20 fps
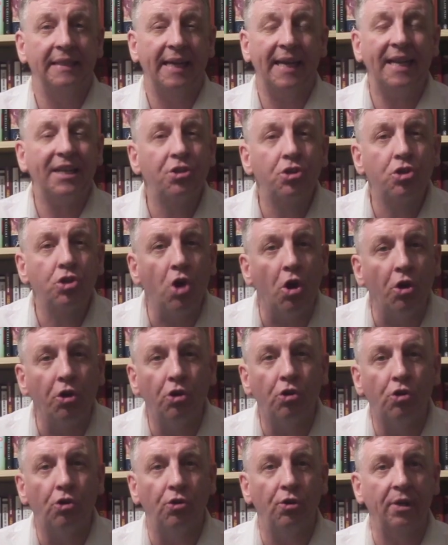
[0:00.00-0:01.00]
it's gone
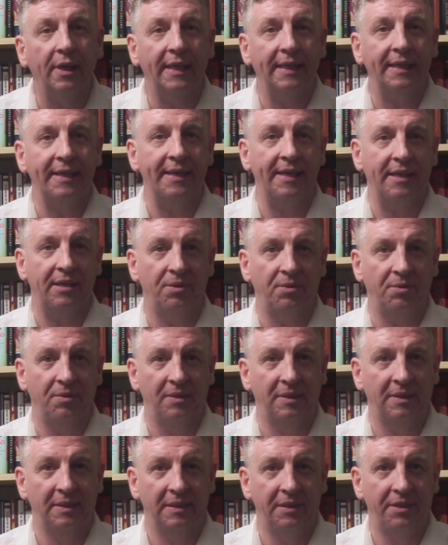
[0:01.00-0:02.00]
all that now.
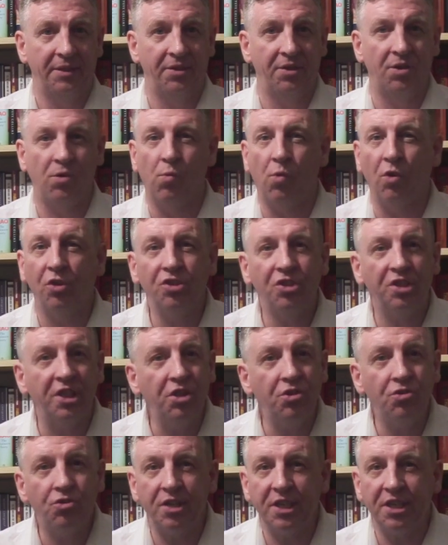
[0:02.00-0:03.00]
No one's
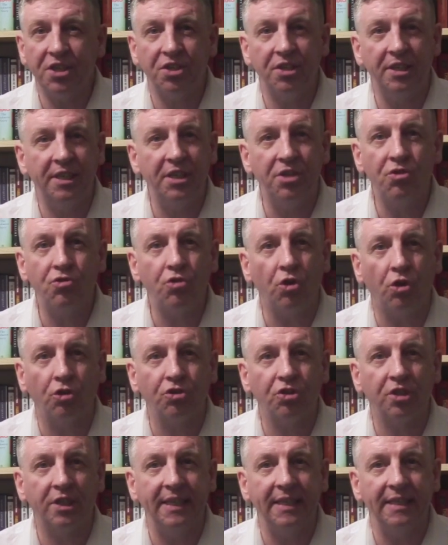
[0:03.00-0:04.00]
interested in
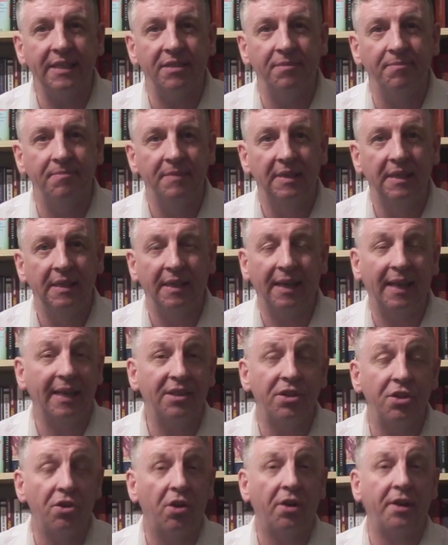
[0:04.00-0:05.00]
Trotskyism,
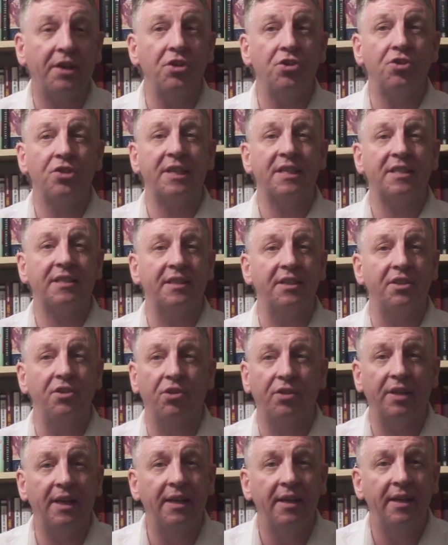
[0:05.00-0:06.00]
like they're not interested in
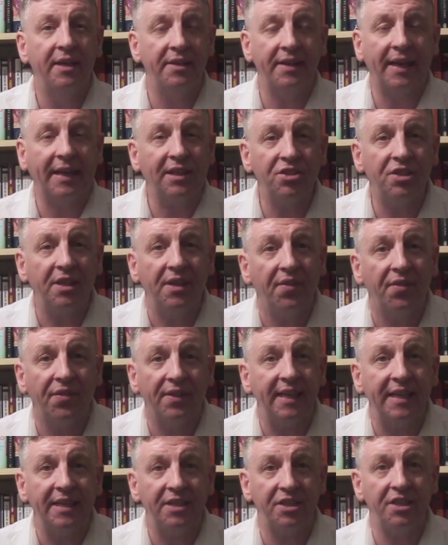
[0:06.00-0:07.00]
other
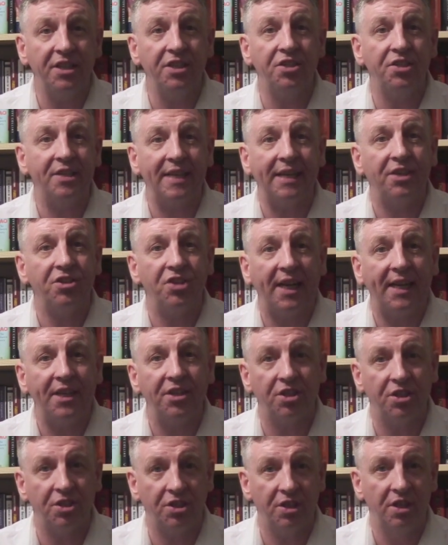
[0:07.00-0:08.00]
1930s
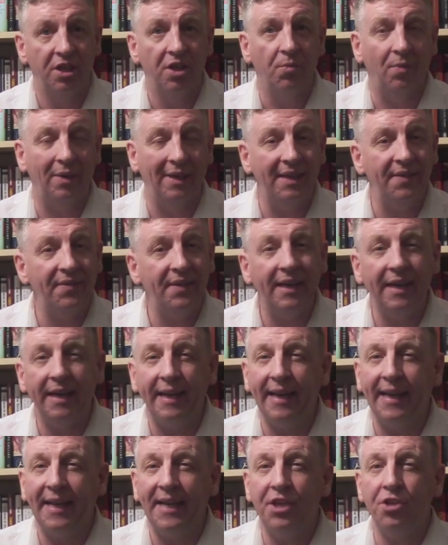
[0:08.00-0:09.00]
dictators. We're living in
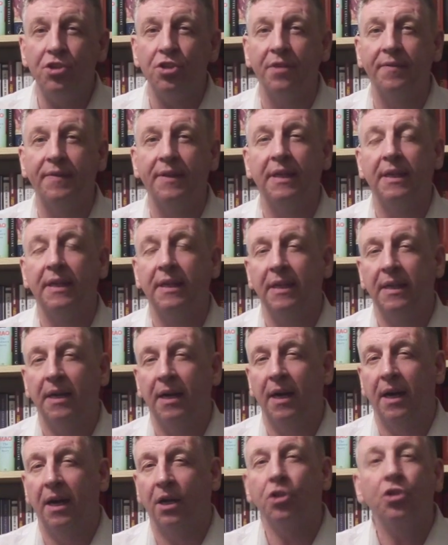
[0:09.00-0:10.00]
an age of
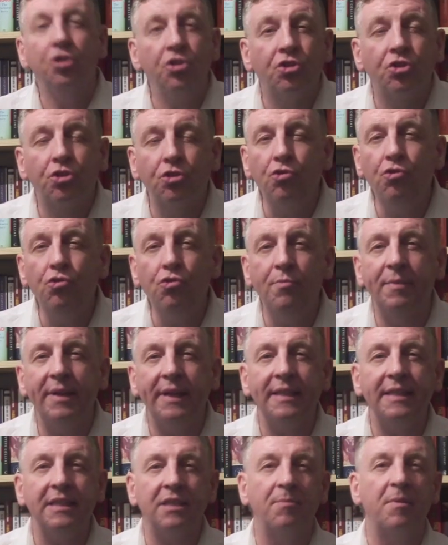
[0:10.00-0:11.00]

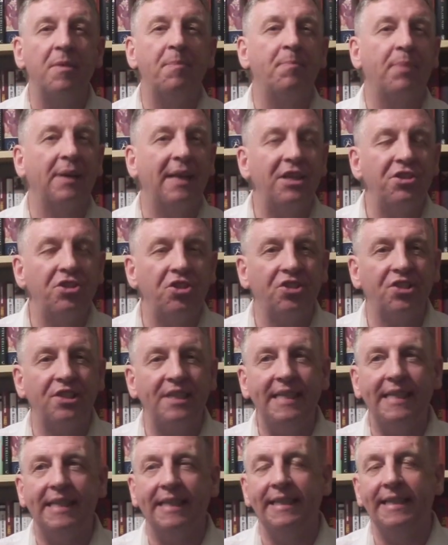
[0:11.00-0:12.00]
consumerism and pleasure
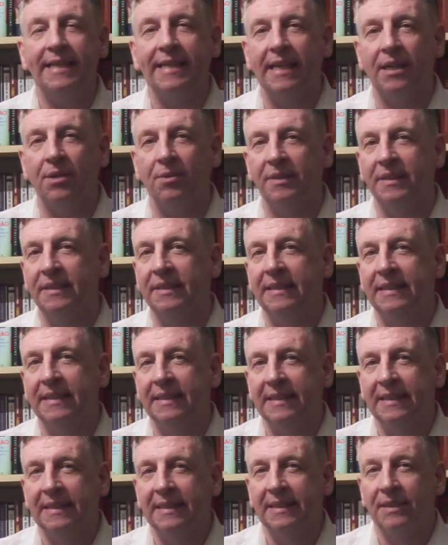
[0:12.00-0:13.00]
seeking now, and
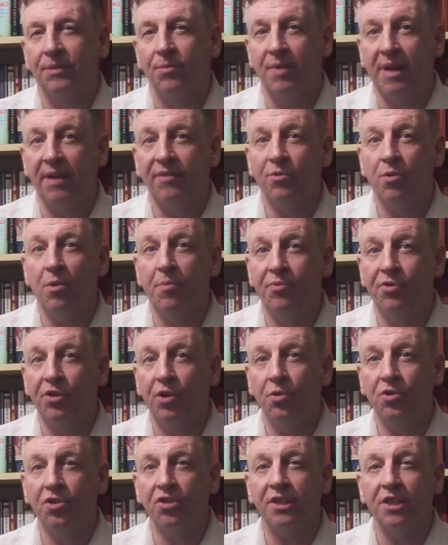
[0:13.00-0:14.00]
we have to
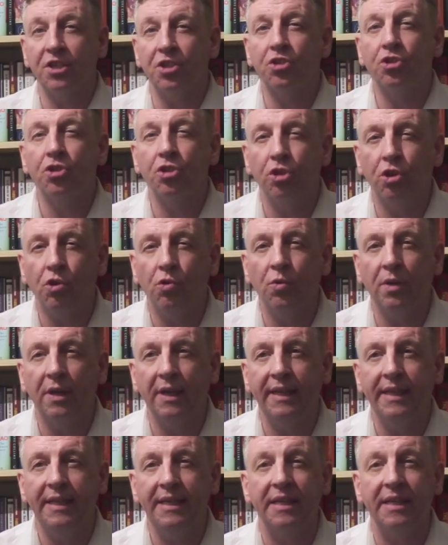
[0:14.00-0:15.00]
approach this totally